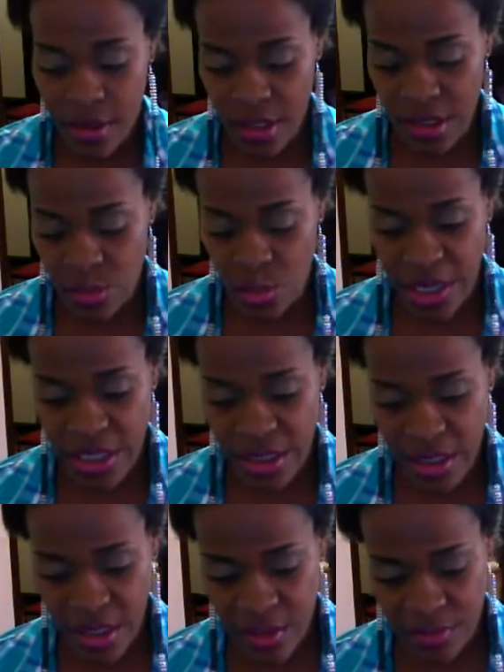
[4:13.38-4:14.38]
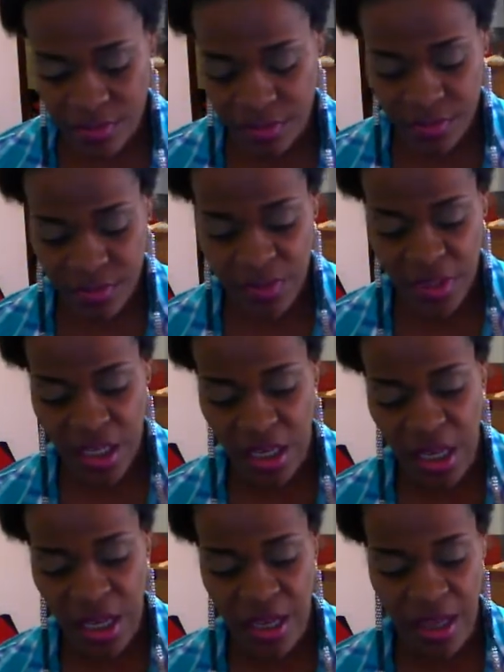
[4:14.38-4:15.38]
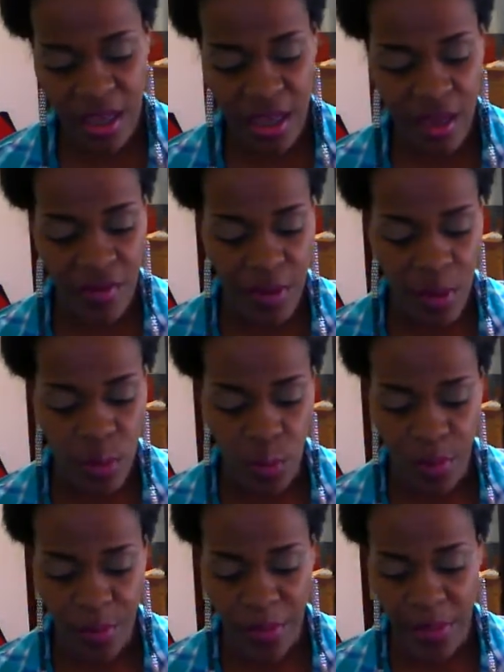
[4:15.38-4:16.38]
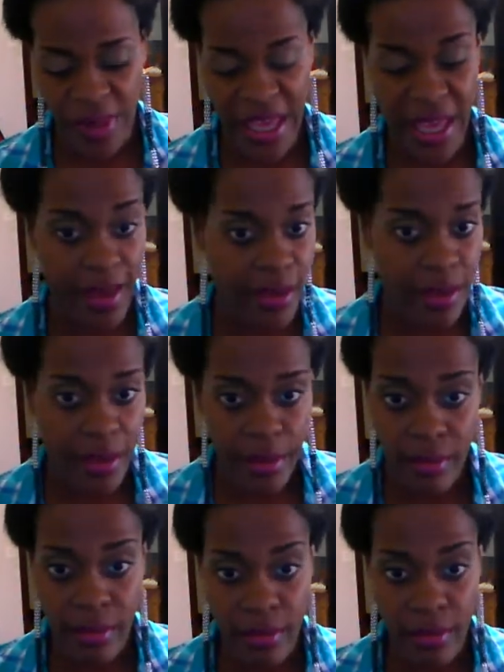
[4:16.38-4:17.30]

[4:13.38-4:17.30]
this bracelet and I have ripped the bag.